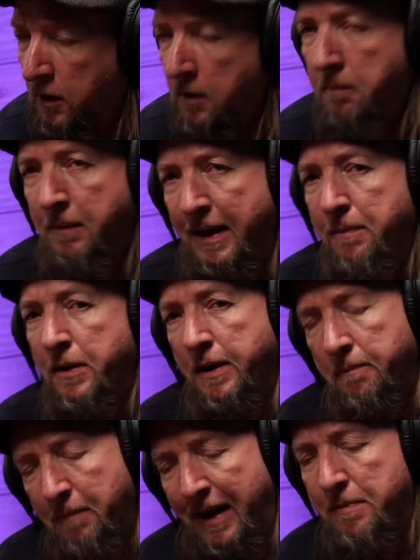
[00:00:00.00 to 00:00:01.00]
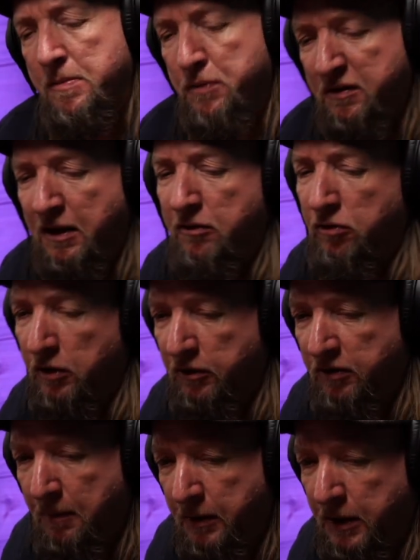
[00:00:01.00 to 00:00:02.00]
maybe potentially
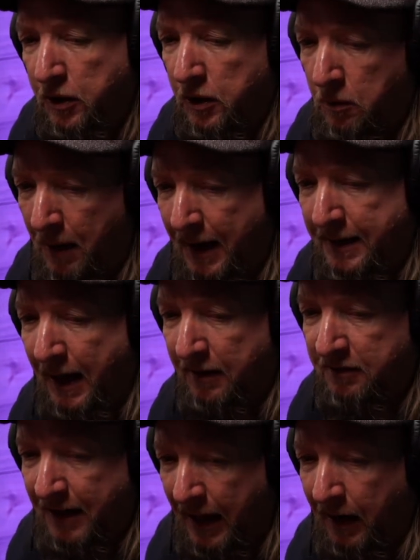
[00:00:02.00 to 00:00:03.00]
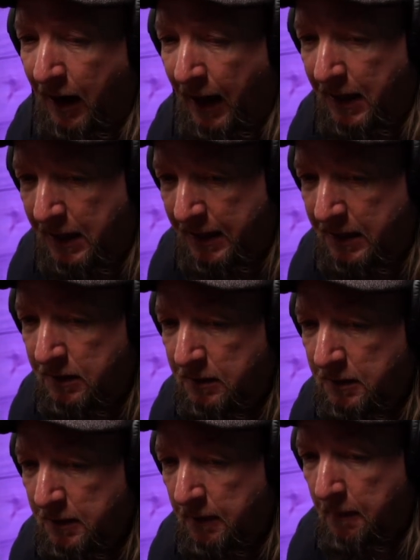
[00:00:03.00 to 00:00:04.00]
somebody could ride that satellite link
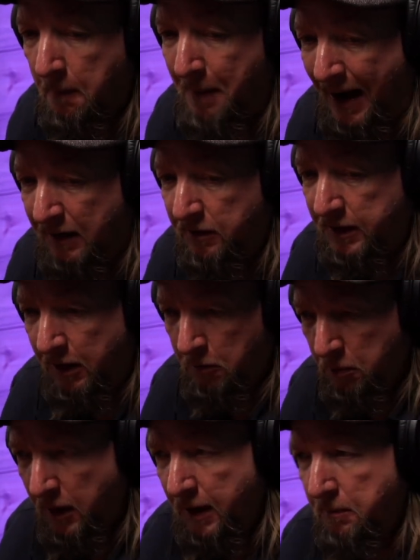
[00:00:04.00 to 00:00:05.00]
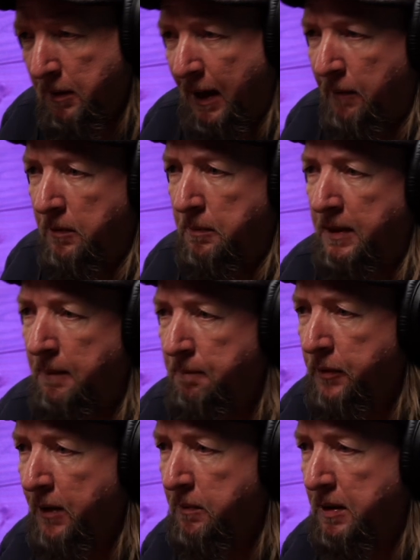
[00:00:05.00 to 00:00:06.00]
back to the airplane, but that would be
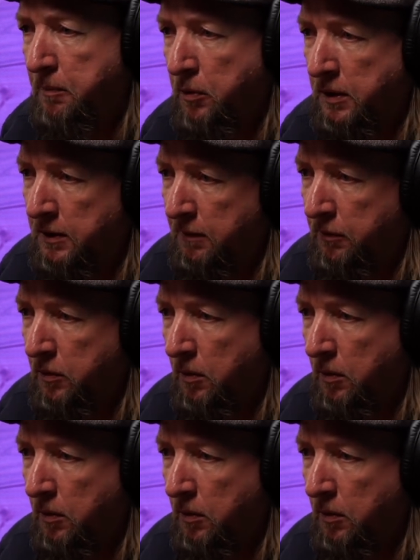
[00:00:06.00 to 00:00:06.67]
a pretty difficult.